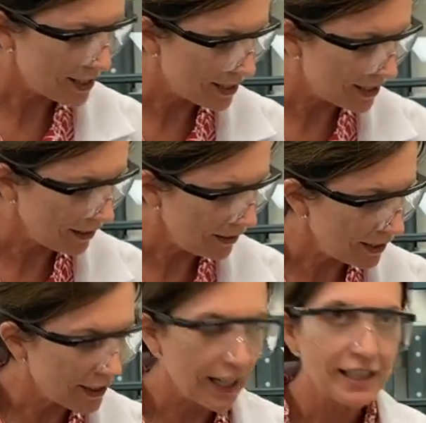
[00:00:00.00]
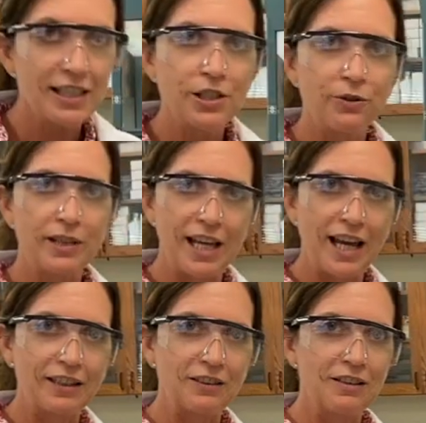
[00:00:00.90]
still a ninety degree
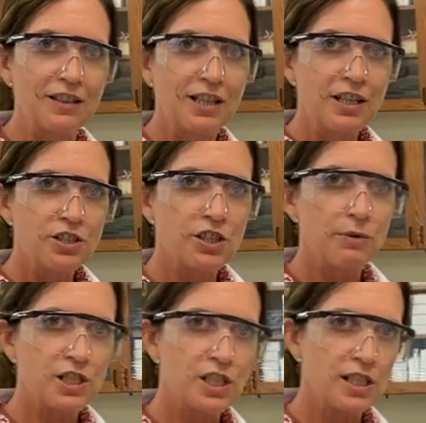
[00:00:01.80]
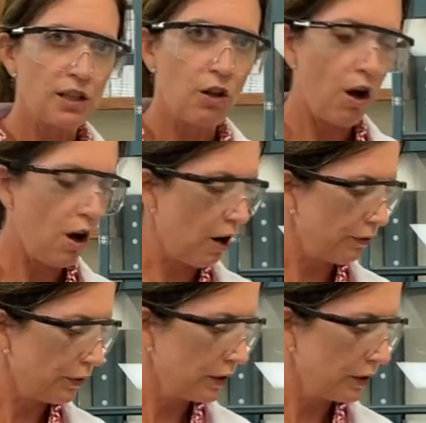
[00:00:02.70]
angle, so it's still off.